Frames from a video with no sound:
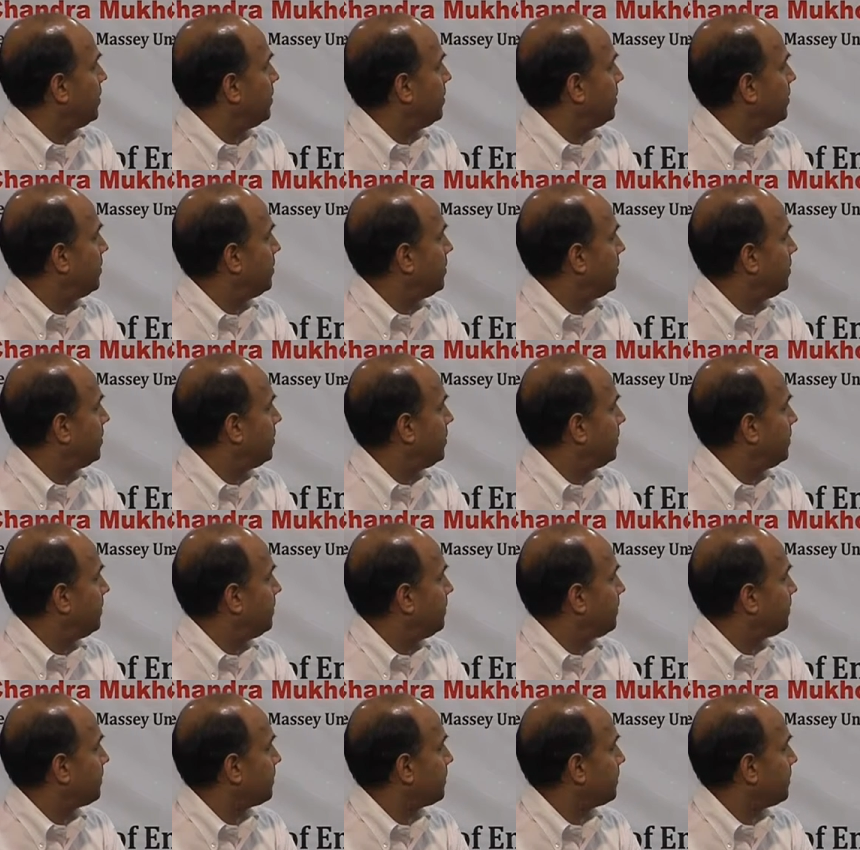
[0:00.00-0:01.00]

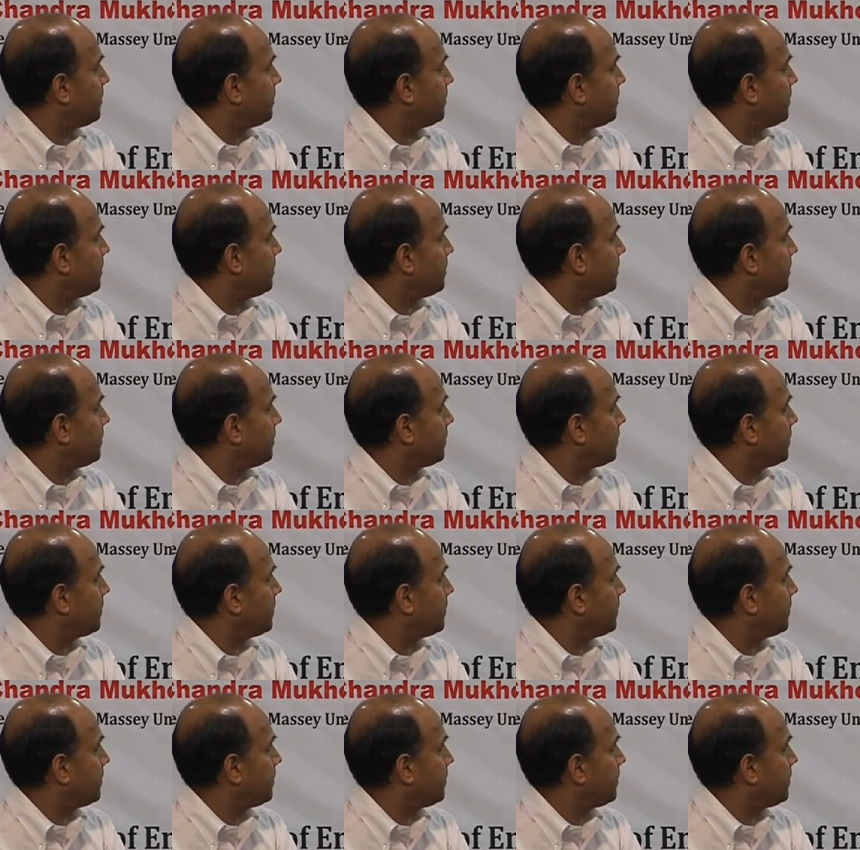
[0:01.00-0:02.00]

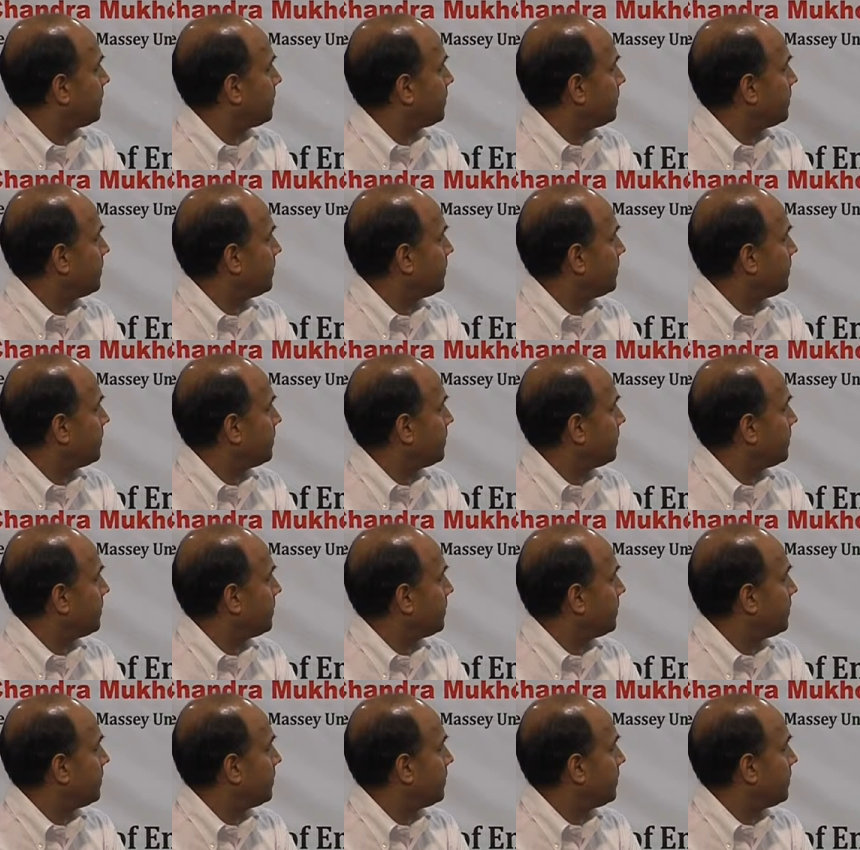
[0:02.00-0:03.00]

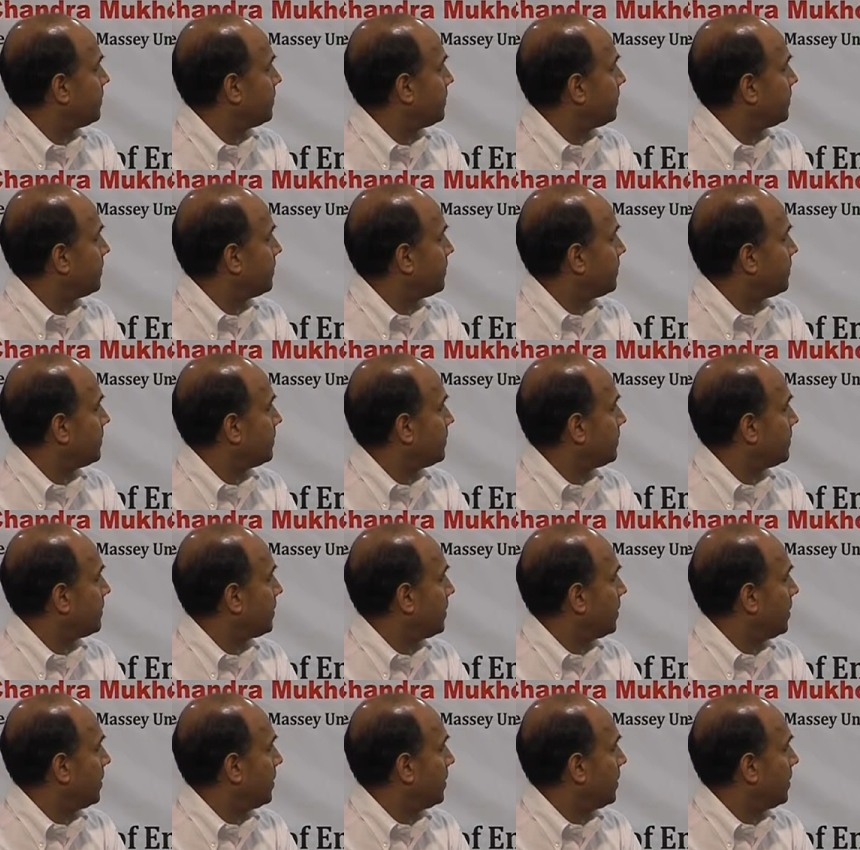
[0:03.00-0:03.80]
No one is speaking in this clip.